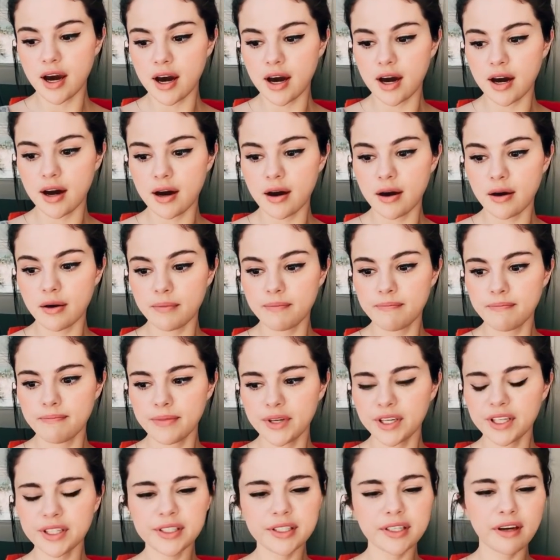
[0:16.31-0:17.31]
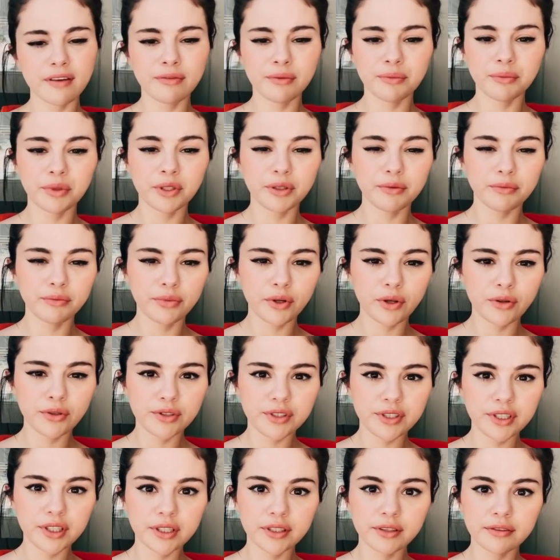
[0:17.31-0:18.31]
um, because I haven't been
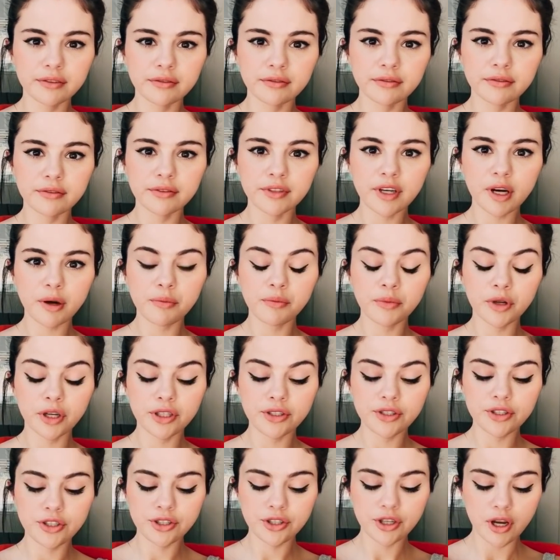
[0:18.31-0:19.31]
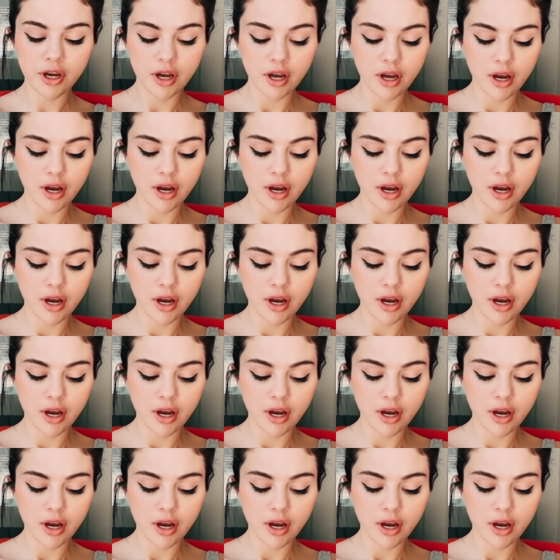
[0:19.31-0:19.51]
posting that much.